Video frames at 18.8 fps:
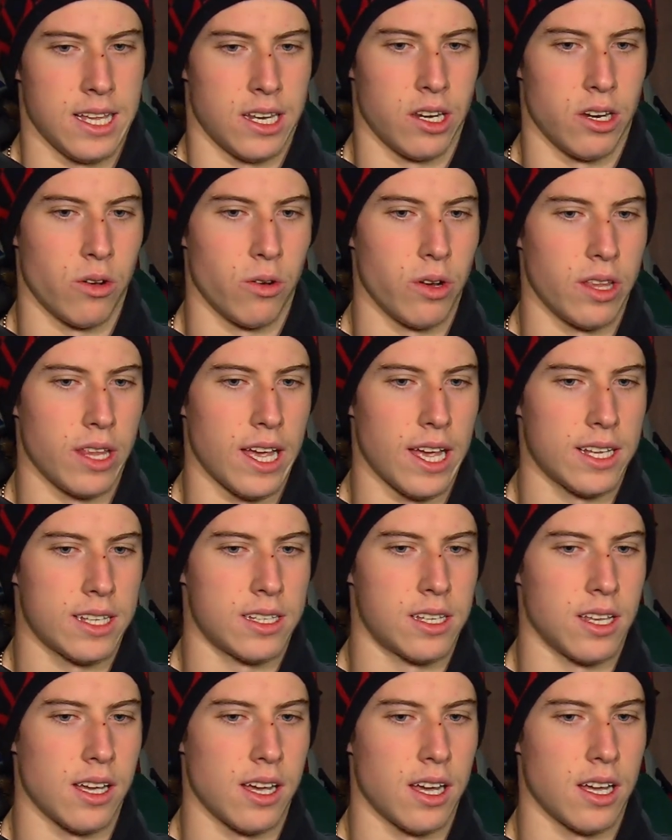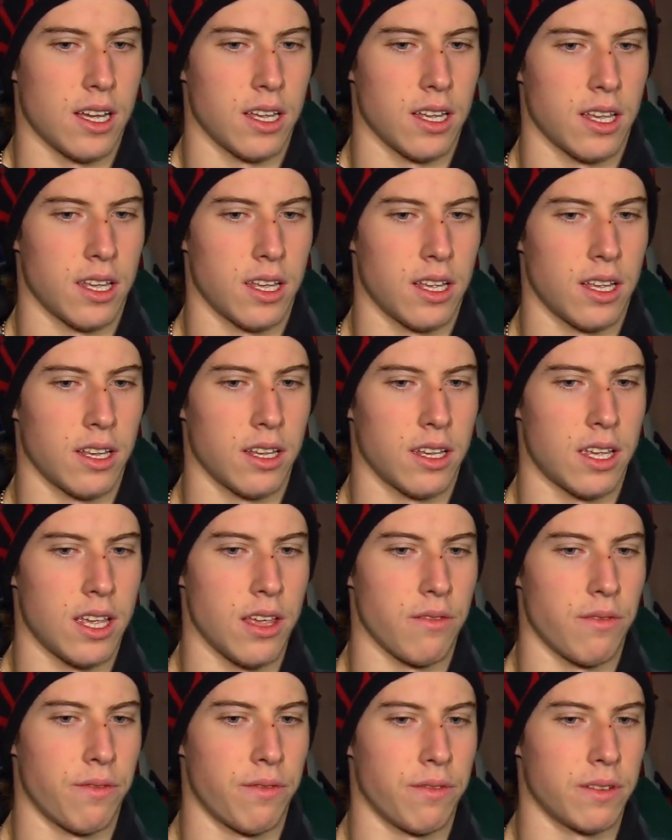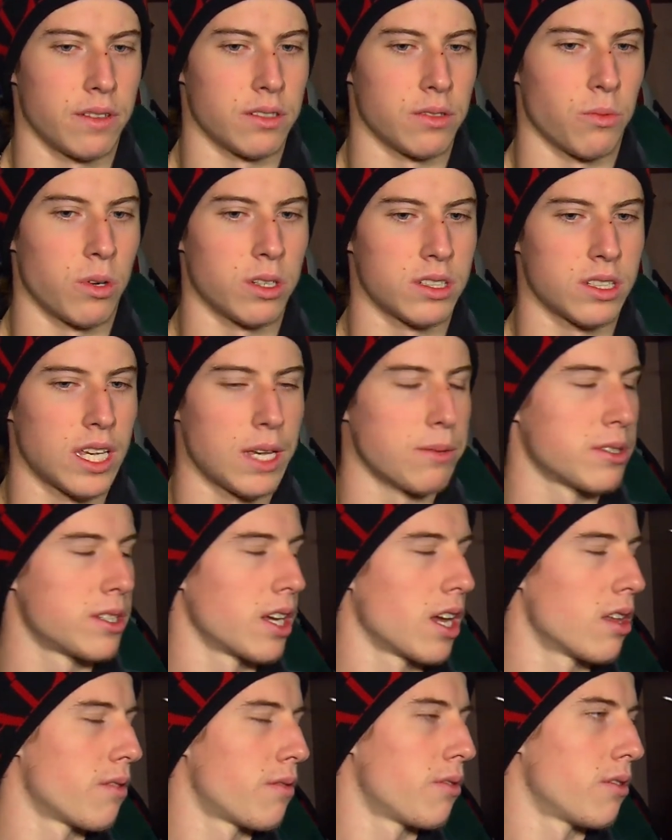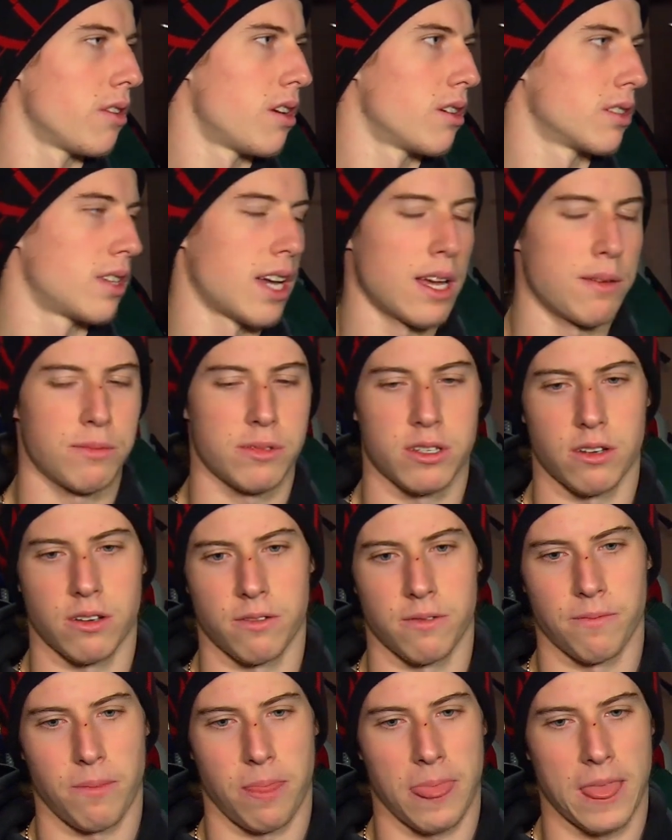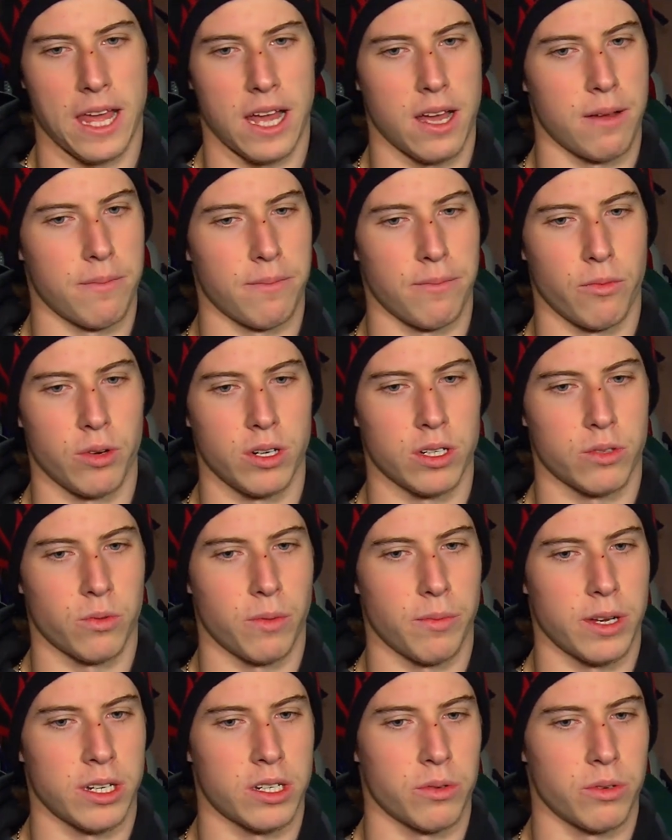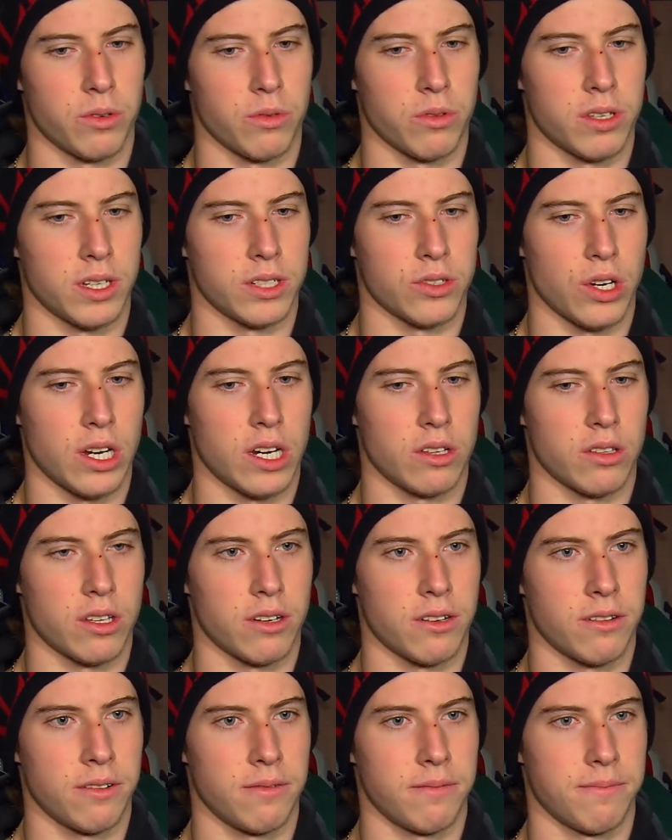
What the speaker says: knowing that Keefe wants to keep us together for a long time, so we just want to make sure we're doing things right out there.